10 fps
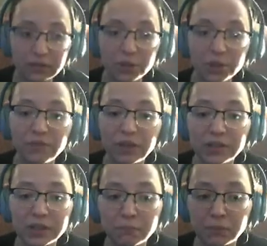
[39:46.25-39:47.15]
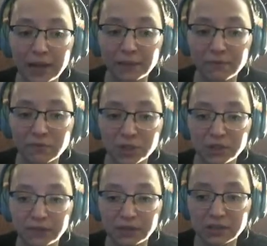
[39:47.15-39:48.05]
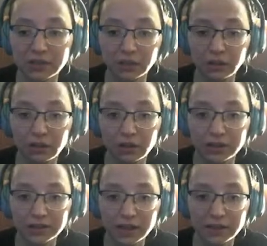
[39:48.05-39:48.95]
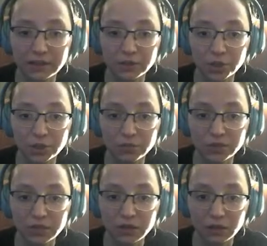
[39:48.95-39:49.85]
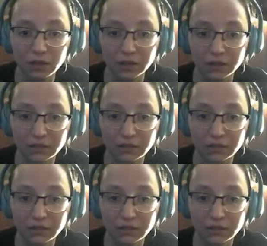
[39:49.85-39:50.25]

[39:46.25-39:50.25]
She felt its breath before she felt its claws, and then she was gone.